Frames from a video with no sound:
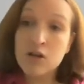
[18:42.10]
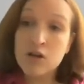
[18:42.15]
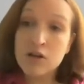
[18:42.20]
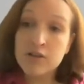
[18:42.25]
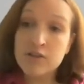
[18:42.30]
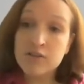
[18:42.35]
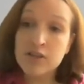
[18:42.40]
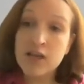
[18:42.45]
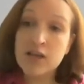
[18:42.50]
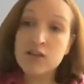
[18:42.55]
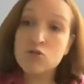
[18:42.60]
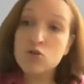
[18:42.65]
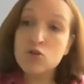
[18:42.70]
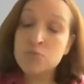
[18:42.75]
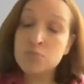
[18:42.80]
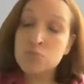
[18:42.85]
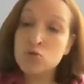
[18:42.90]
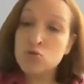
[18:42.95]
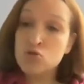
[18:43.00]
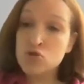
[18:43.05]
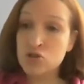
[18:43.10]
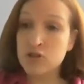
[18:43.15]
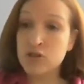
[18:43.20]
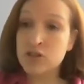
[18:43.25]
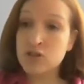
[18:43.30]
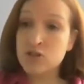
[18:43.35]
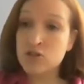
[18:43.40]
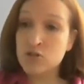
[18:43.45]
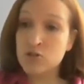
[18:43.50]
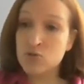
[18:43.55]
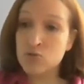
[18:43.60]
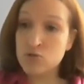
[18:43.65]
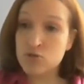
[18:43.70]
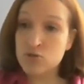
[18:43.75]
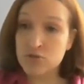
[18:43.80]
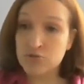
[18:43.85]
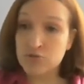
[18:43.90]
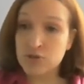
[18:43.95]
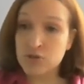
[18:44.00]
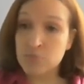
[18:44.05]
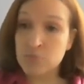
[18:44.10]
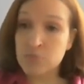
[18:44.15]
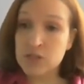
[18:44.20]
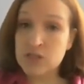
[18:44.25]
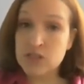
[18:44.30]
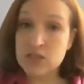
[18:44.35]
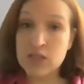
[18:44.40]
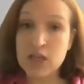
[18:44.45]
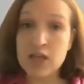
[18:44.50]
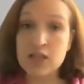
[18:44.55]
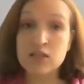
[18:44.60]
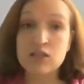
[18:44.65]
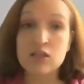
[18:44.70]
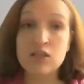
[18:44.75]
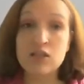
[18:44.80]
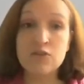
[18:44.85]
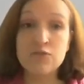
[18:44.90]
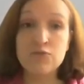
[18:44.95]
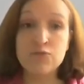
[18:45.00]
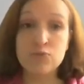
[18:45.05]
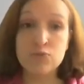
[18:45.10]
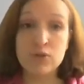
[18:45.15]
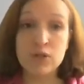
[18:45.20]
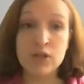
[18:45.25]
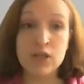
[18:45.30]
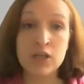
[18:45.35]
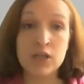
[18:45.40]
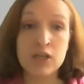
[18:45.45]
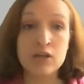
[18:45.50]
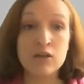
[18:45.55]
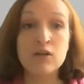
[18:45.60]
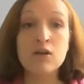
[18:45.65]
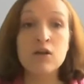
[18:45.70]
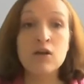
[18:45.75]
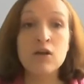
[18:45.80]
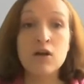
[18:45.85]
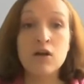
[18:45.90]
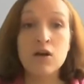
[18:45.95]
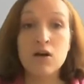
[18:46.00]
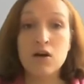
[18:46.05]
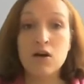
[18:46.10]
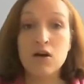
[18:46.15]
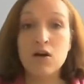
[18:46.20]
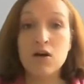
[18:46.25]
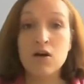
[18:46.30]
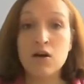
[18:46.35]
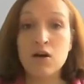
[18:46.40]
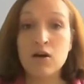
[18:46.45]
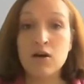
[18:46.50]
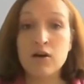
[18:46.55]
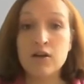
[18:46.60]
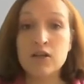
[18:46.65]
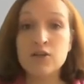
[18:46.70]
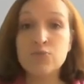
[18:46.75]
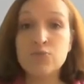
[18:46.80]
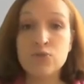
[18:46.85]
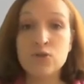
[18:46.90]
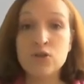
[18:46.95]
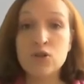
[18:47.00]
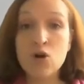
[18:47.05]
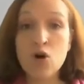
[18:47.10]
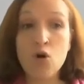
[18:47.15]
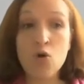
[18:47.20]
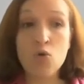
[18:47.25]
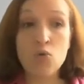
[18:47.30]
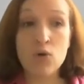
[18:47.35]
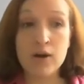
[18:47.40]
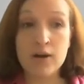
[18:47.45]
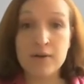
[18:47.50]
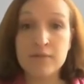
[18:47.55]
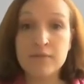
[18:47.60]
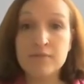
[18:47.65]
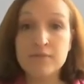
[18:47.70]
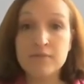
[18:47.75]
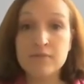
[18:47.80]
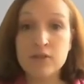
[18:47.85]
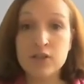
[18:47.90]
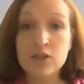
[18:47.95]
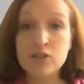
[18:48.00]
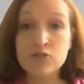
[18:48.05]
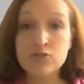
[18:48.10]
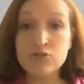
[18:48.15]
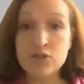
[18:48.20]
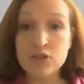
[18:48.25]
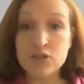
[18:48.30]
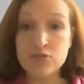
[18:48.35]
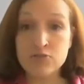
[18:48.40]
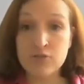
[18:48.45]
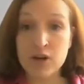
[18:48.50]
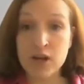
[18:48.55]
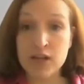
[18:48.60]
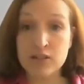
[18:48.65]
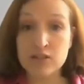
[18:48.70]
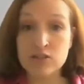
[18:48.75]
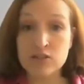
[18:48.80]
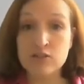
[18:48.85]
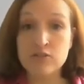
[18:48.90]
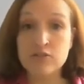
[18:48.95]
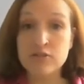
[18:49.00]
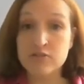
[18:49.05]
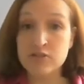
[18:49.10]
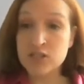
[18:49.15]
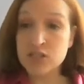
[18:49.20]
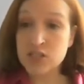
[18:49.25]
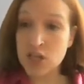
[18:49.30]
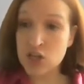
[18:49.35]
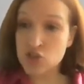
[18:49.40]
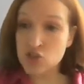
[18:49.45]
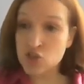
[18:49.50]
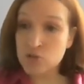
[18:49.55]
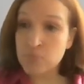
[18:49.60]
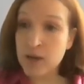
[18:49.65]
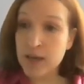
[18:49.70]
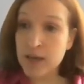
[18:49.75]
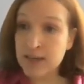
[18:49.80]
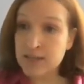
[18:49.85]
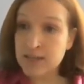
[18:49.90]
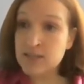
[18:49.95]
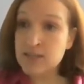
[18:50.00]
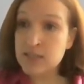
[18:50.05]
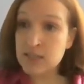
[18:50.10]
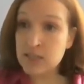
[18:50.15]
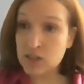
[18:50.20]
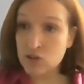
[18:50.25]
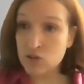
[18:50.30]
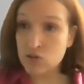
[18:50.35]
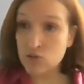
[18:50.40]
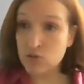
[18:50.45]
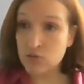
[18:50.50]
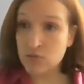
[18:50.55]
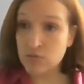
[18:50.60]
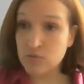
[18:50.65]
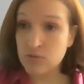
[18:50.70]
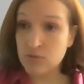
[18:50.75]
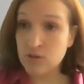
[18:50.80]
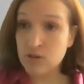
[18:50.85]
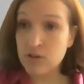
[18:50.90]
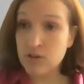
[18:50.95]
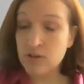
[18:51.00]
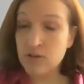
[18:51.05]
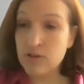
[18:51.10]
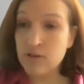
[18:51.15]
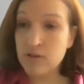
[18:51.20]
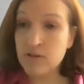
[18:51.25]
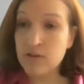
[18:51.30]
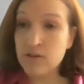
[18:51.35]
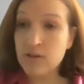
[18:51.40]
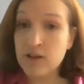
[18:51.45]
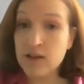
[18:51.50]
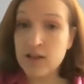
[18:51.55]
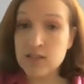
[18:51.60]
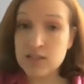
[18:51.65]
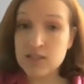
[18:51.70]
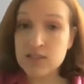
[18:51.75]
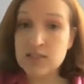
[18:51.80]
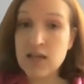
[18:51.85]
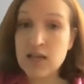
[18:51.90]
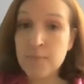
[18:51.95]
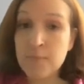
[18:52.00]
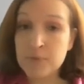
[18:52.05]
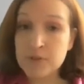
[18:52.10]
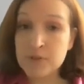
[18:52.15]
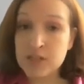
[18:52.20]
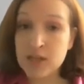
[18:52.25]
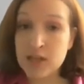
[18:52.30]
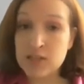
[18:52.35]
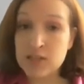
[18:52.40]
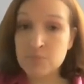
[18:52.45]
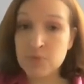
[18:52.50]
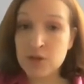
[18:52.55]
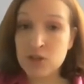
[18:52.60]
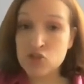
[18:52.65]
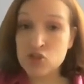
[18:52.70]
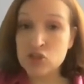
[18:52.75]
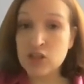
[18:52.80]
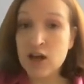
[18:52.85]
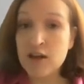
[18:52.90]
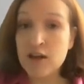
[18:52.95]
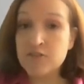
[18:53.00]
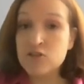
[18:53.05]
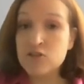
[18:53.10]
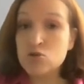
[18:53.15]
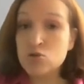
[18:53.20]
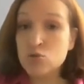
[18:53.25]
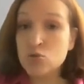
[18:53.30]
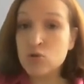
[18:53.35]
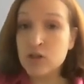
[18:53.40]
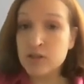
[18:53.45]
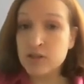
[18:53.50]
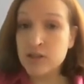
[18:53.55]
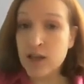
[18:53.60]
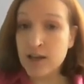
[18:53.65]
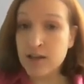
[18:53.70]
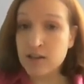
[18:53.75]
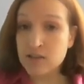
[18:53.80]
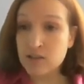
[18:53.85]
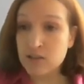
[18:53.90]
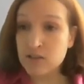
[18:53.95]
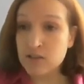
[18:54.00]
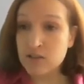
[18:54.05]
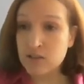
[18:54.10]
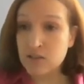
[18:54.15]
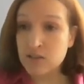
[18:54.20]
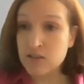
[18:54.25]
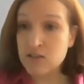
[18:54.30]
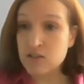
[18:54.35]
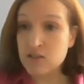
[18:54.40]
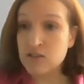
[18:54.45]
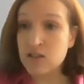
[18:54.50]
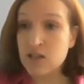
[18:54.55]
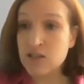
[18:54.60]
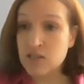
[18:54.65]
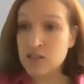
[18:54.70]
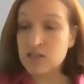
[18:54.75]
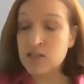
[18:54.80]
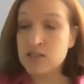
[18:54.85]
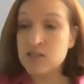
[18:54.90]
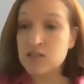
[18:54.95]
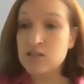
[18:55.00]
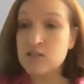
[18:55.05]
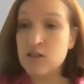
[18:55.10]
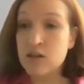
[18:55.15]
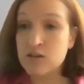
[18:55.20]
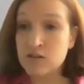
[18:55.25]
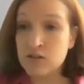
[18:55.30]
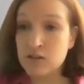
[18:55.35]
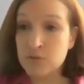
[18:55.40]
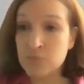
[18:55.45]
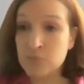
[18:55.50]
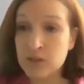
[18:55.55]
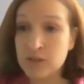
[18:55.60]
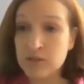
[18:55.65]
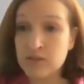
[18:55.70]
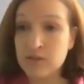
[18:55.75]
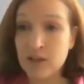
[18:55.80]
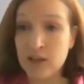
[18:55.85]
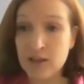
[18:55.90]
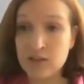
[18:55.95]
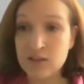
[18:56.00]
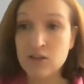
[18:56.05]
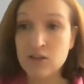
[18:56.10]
They are not mutually exclusive. It means that if we lower interest rates, the recession may continue. As somebody has mentioned, are these two connected? Does it necessarily mean that